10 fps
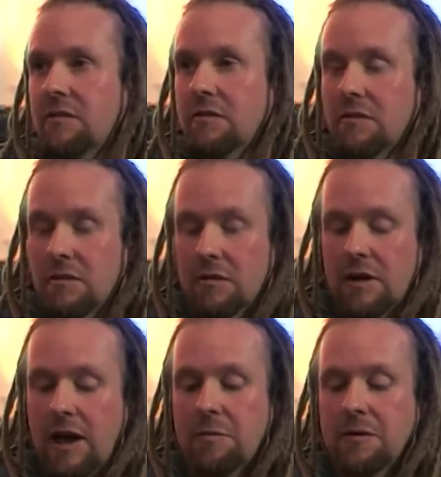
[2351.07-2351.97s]
mm.
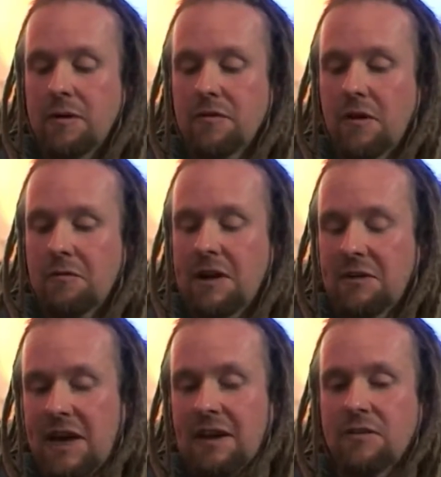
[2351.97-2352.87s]
happened, I've gone
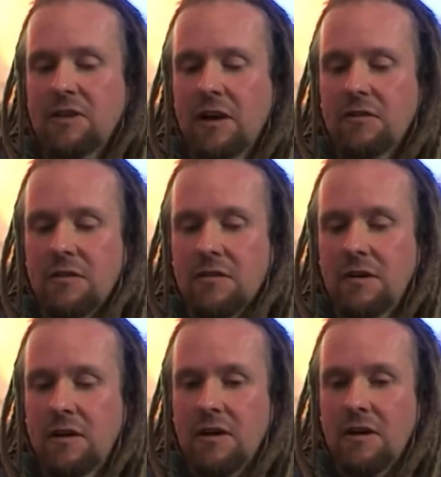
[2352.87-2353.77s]
round Alan's house
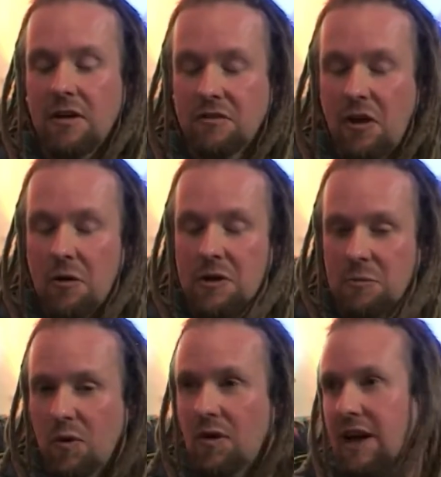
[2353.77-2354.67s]
and I told
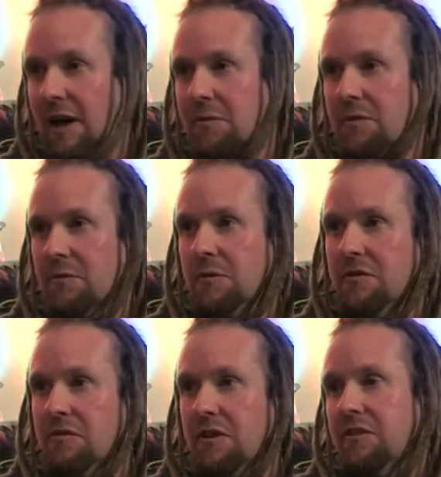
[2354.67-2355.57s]
him what happened
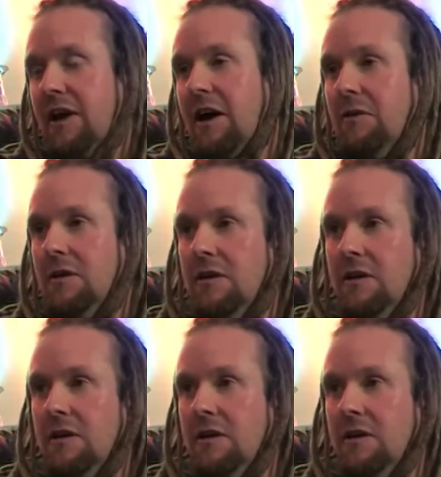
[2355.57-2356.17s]
with Adele.